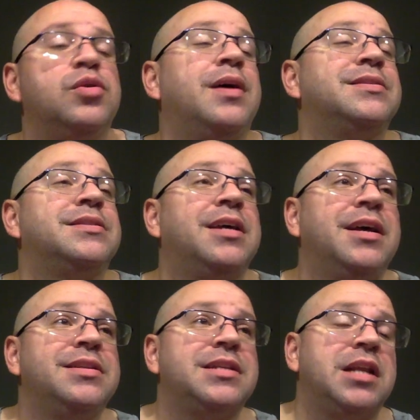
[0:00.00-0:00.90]

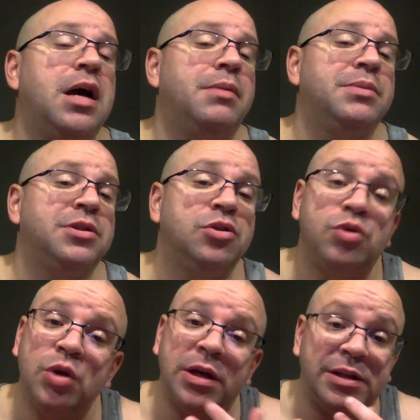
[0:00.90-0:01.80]
2010s, and now I'm in the,
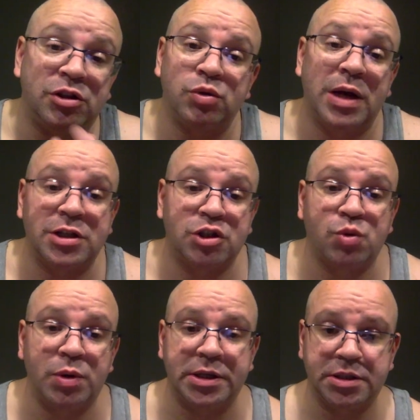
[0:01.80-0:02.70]
in the
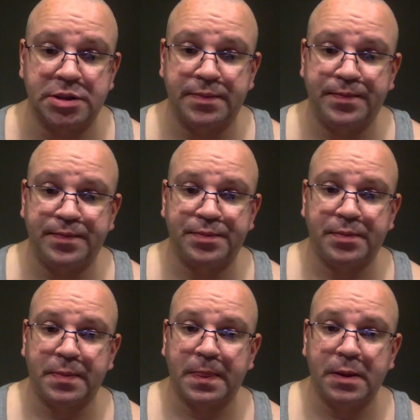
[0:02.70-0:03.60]
2020s
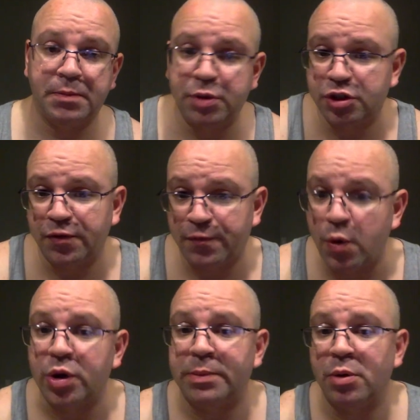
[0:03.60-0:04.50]
pushing
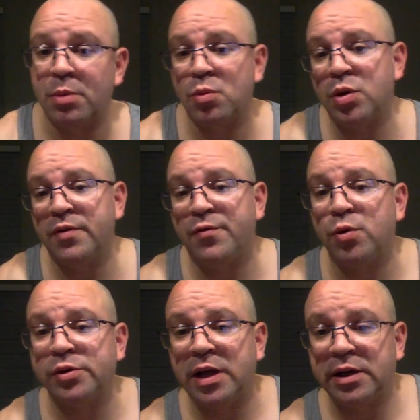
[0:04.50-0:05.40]
40, bro. I'm going on
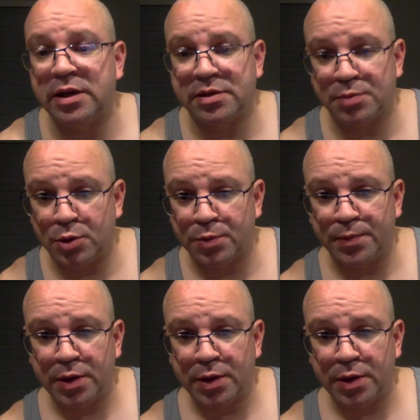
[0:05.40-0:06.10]
four decades, bro.